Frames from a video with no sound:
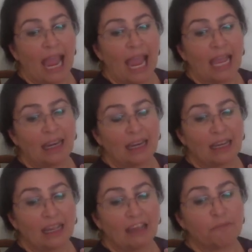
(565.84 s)
And
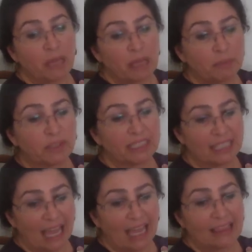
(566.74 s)
if people
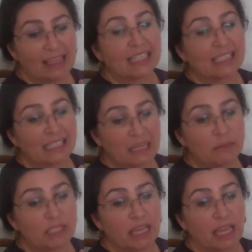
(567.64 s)
say that it
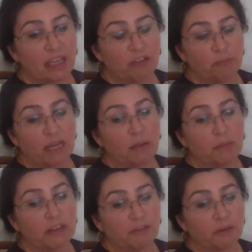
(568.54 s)
seems like you've become
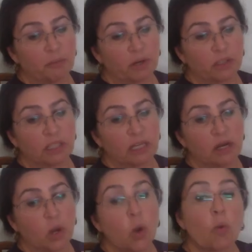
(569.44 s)
a different person,
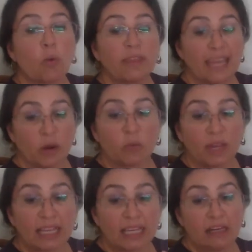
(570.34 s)
what they're
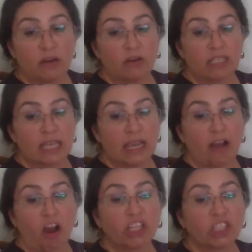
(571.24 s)
really noticing
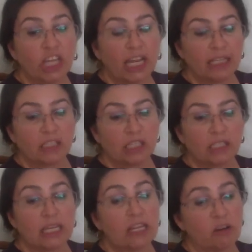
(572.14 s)
are
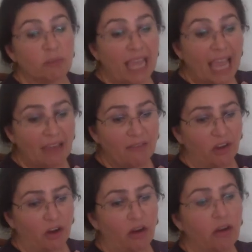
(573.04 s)
changes in your
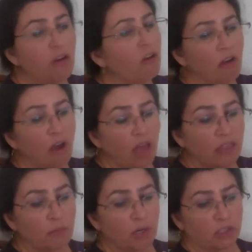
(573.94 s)
behavior, not
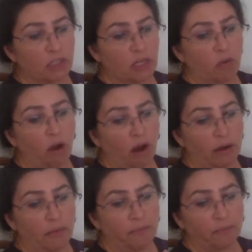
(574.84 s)
the person you
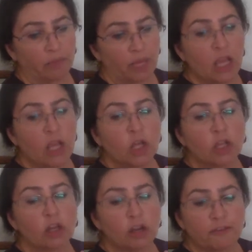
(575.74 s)
are.
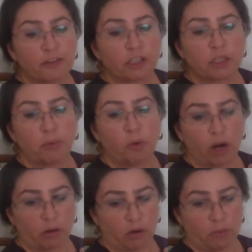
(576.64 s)
Look for
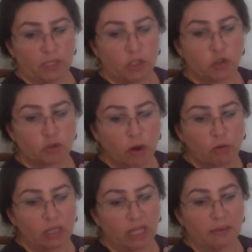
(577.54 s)
support groups and
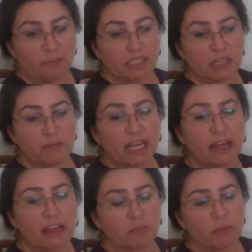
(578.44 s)
stroke clubs to meet
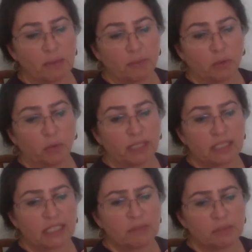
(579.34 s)
other people with
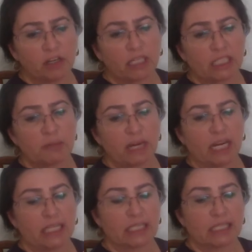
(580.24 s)
similar
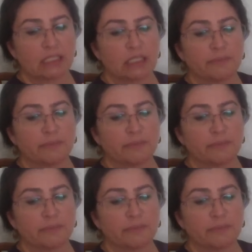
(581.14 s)
experiences.